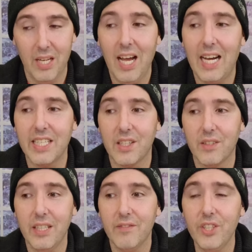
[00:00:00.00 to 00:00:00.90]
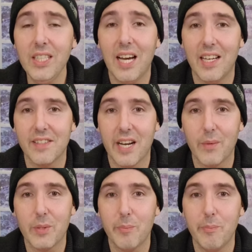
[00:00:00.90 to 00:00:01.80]
I didn't realize that I
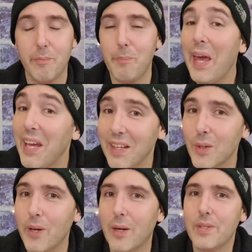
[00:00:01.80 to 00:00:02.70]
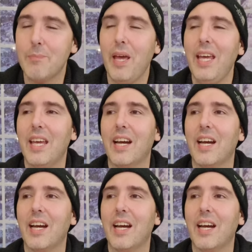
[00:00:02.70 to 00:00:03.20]
was paying the way I was paying.